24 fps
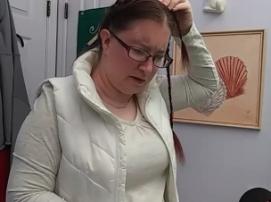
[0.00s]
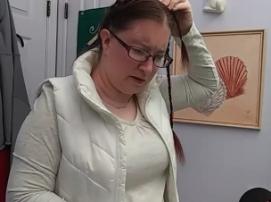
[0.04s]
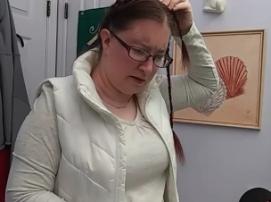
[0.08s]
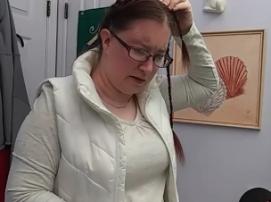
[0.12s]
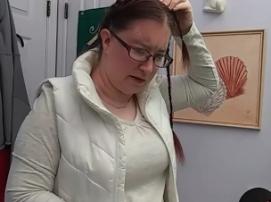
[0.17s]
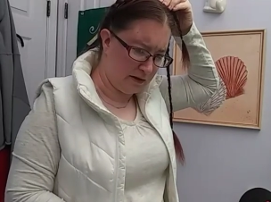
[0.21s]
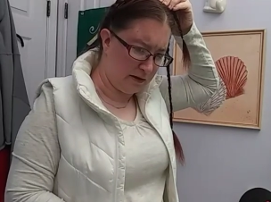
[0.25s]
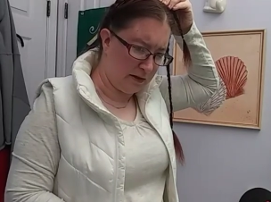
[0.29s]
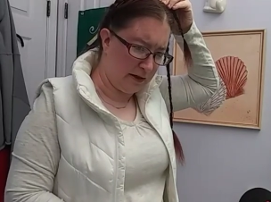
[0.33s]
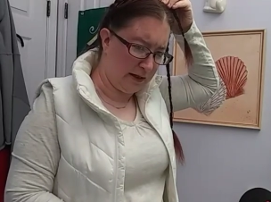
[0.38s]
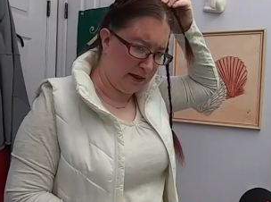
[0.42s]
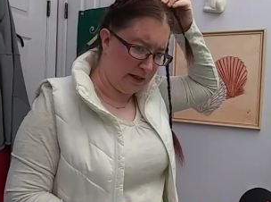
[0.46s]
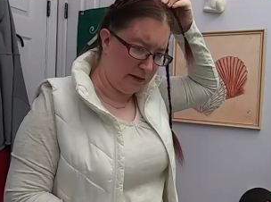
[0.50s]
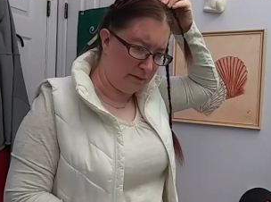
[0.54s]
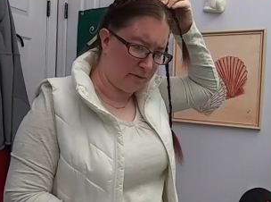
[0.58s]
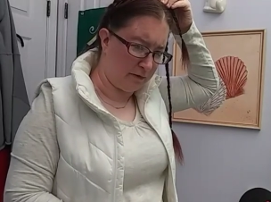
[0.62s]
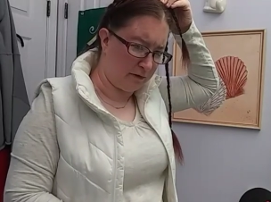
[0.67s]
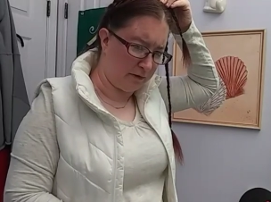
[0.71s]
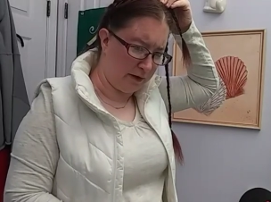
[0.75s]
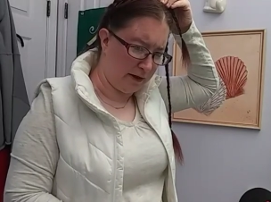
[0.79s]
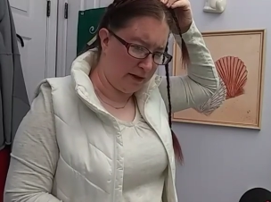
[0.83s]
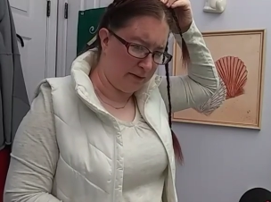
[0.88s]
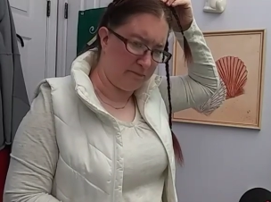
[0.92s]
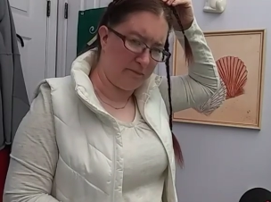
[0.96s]
and Lainey
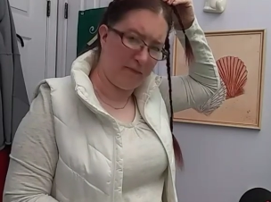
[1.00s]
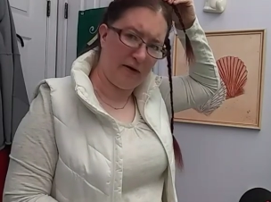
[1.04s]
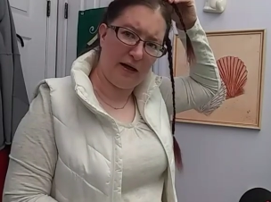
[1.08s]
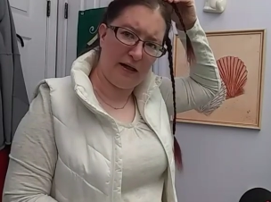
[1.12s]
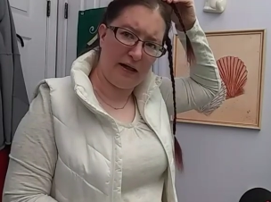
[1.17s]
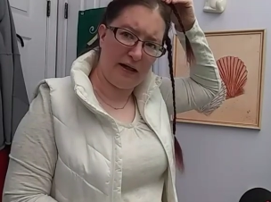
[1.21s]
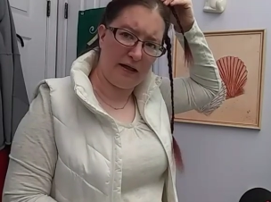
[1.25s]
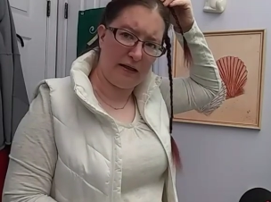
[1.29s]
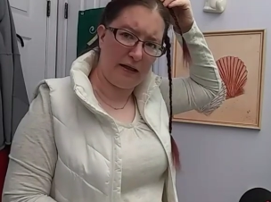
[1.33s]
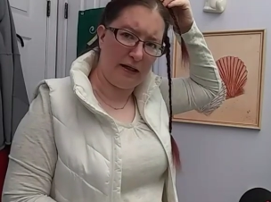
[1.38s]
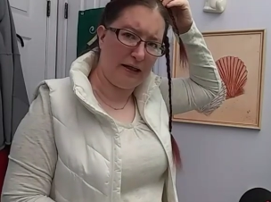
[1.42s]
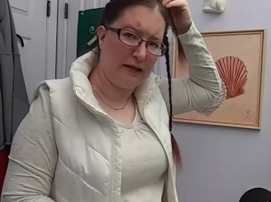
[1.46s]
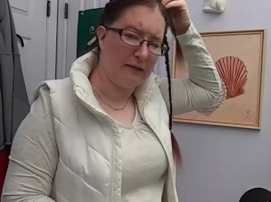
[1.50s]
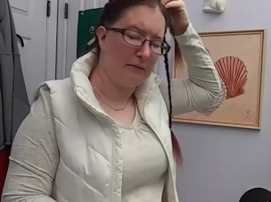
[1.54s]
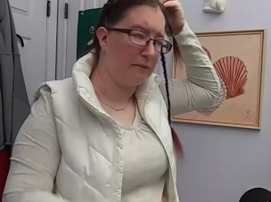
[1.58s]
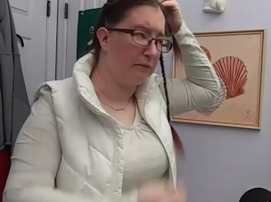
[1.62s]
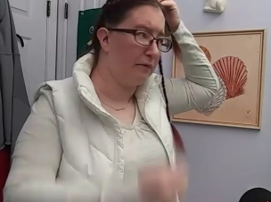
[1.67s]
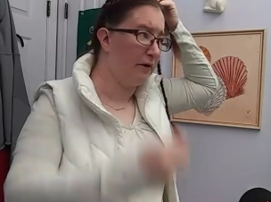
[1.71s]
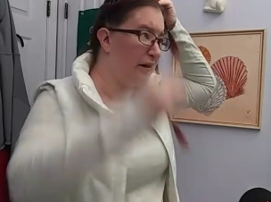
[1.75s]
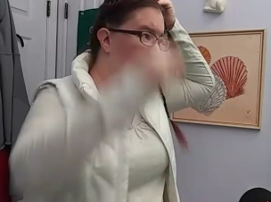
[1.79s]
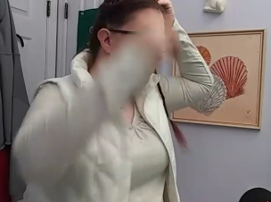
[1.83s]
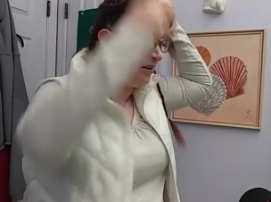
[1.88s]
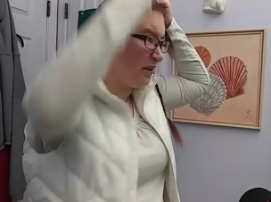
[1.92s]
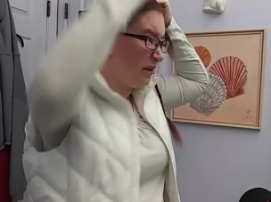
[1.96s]
Marie. I like Lainey
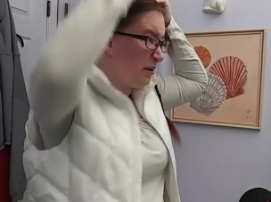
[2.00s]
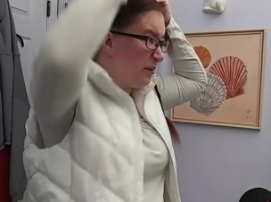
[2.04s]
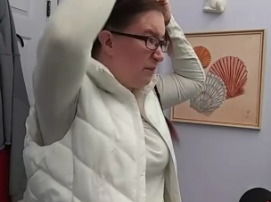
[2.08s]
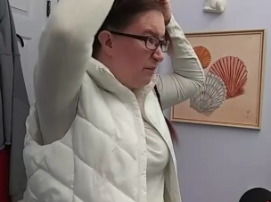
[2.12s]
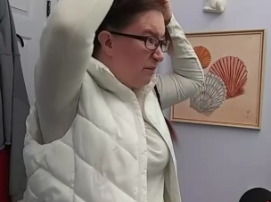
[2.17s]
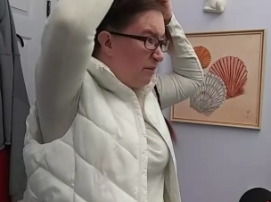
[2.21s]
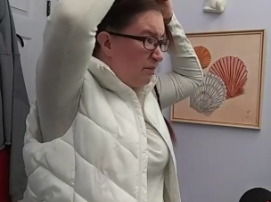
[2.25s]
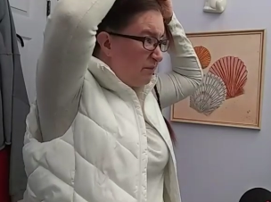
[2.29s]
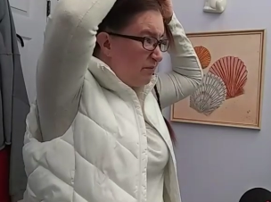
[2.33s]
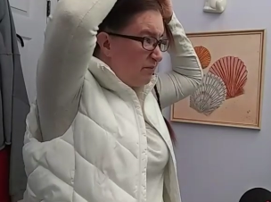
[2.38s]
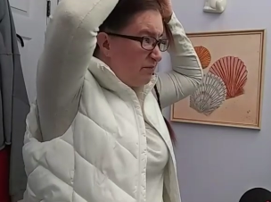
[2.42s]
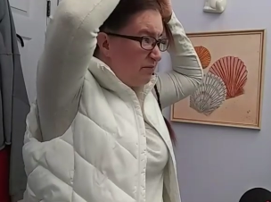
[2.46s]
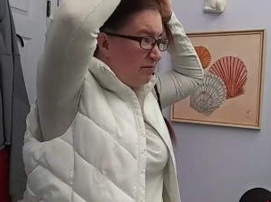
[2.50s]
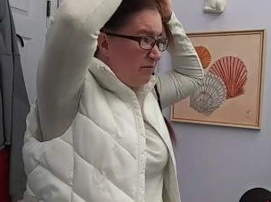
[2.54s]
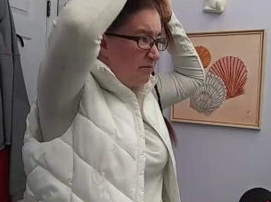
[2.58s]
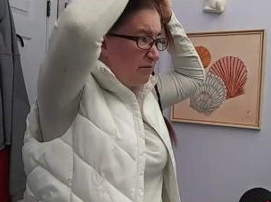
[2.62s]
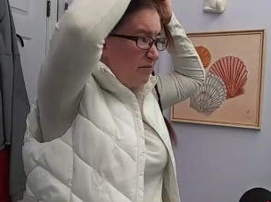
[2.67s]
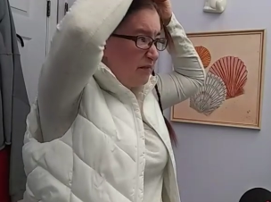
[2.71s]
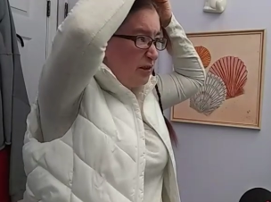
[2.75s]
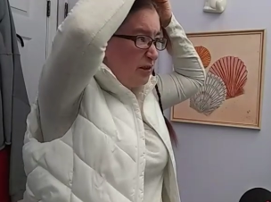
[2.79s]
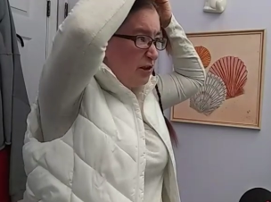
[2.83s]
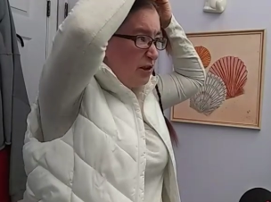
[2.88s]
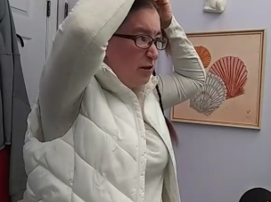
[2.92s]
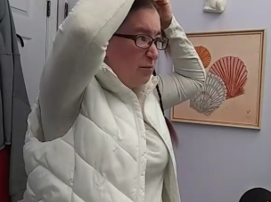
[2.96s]
Marie too.
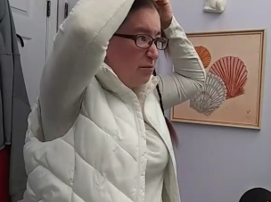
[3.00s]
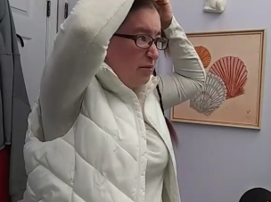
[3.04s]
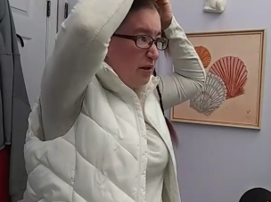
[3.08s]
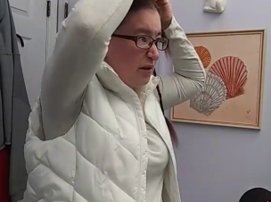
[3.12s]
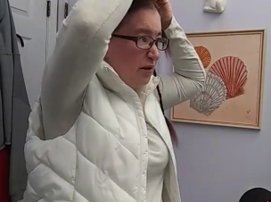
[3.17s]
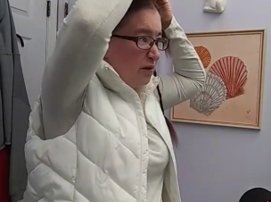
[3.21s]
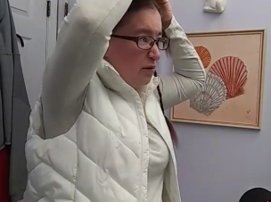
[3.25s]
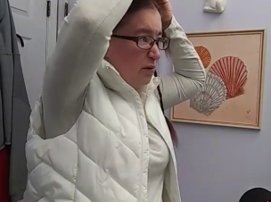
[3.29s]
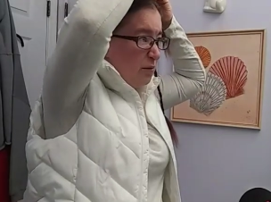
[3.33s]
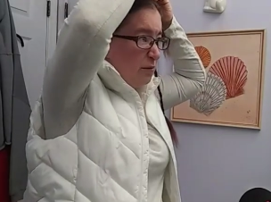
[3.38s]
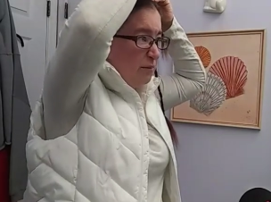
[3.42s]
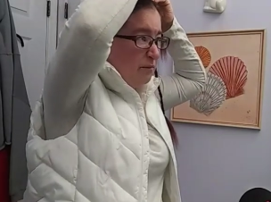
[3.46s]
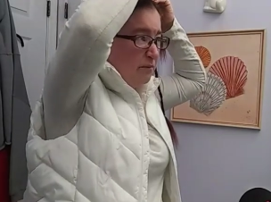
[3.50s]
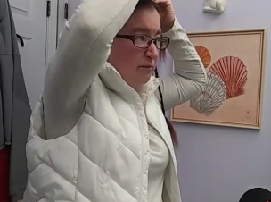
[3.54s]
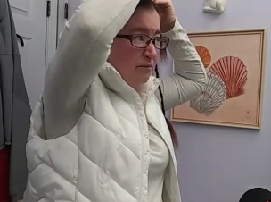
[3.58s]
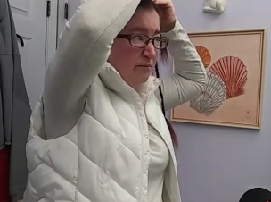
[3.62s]
She's pretty cool.